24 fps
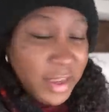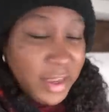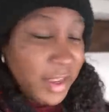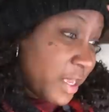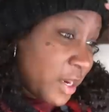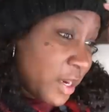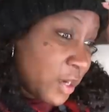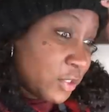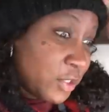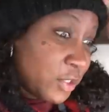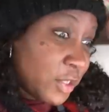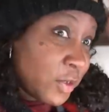get
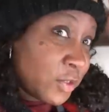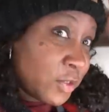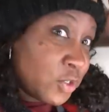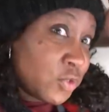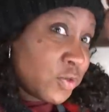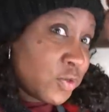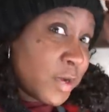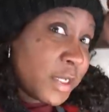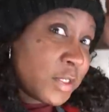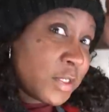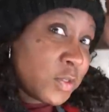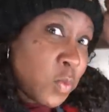ourselves
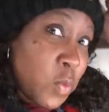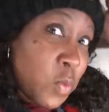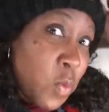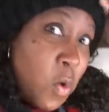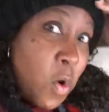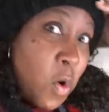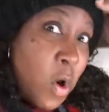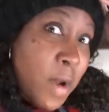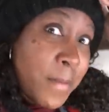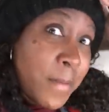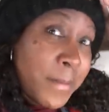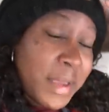dressed
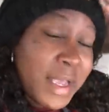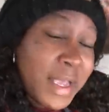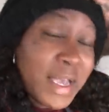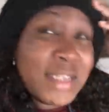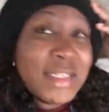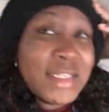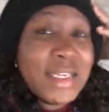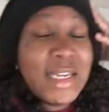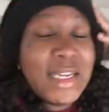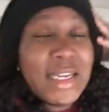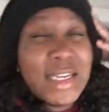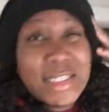warm
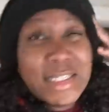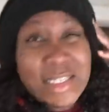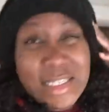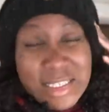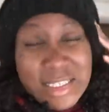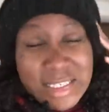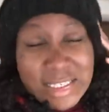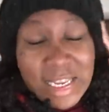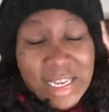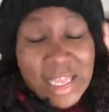because it is